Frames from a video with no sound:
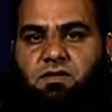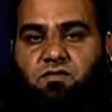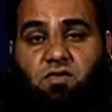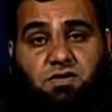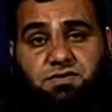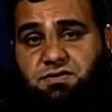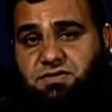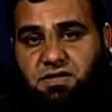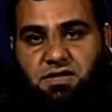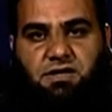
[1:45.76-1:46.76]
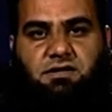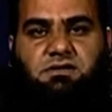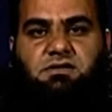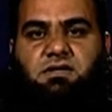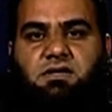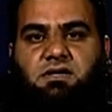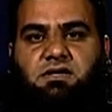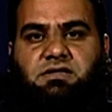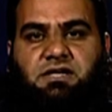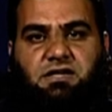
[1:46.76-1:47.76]
We also studied
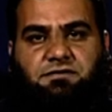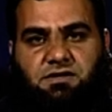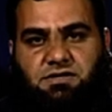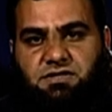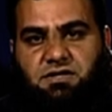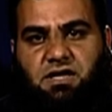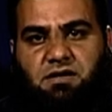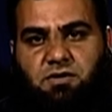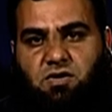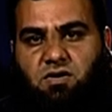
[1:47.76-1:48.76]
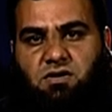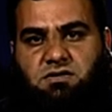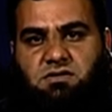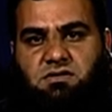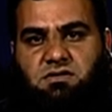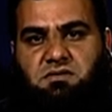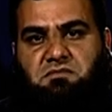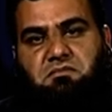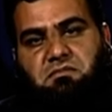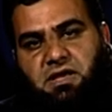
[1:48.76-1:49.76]
that a function can be called
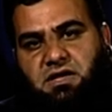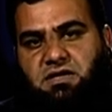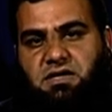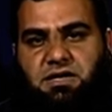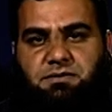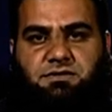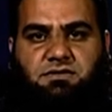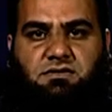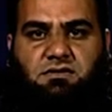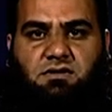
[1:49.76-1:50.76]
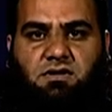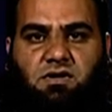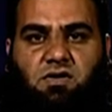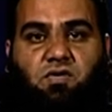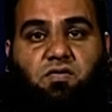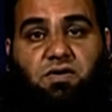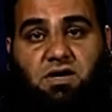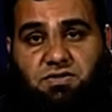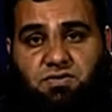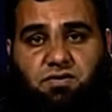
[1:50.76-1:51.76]
many times. We
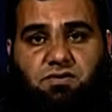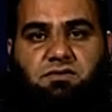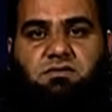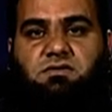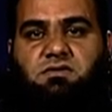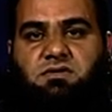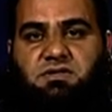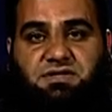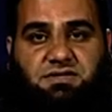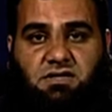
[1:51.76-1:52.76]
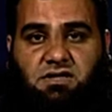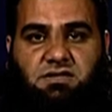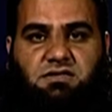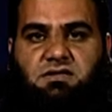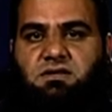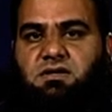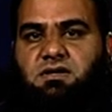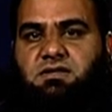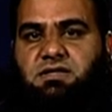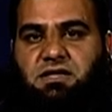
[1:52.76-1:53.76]
also discussed
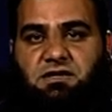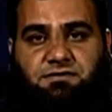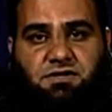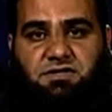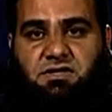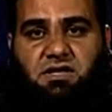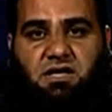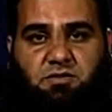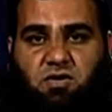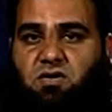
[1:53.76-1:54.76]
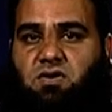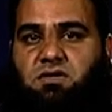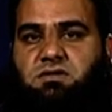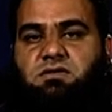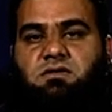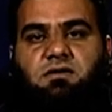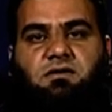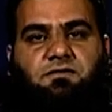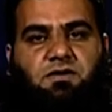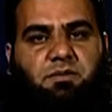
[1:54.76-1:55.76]
that a function can be called
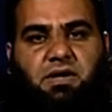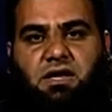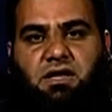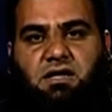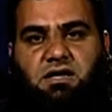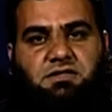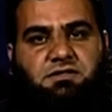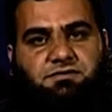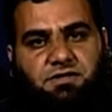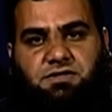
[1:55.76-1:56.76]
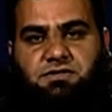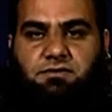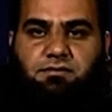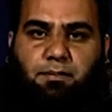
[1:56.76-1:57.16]
from any other function.